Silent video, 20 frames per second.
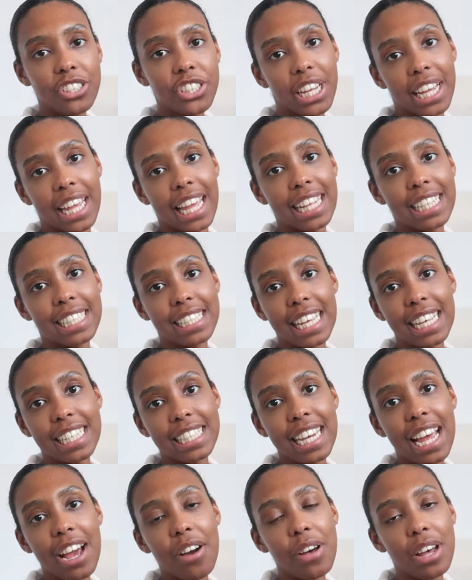chickens, it is
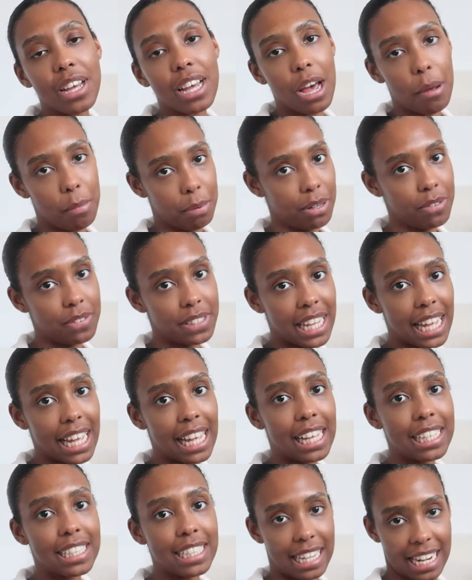now a couple of
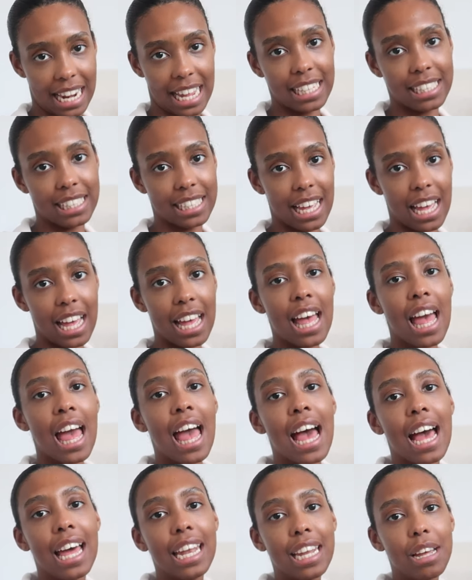days later
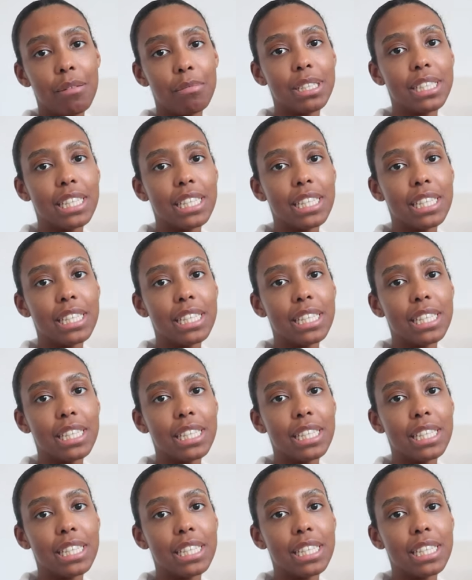and let me